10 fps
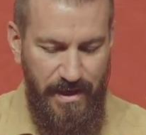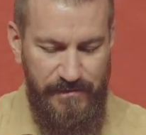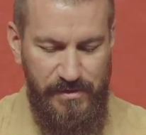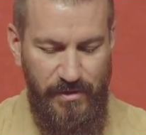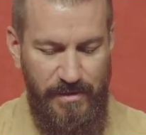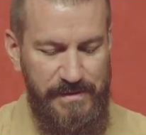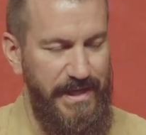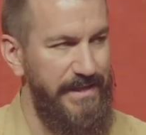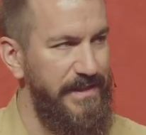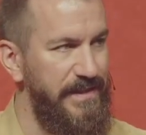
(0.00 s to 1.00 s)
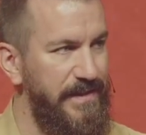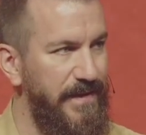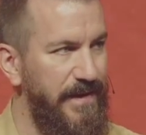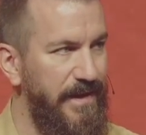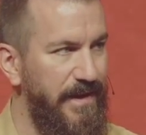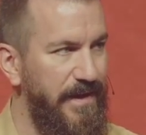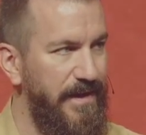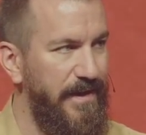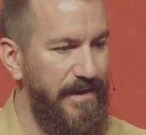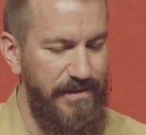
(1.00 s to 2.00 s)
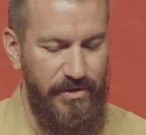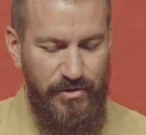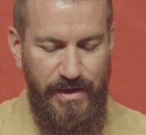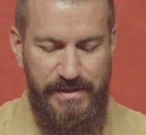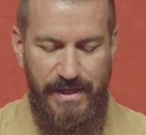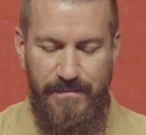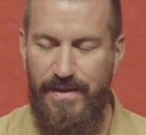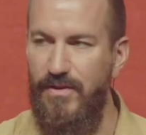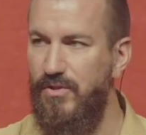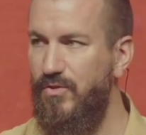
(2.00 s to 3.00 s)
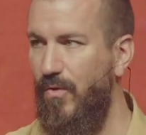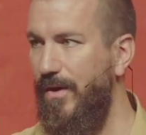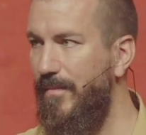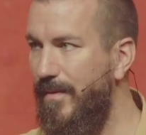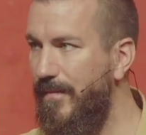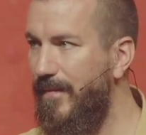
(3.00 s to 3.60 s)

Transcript: of circumstances, to trust Him in the storm,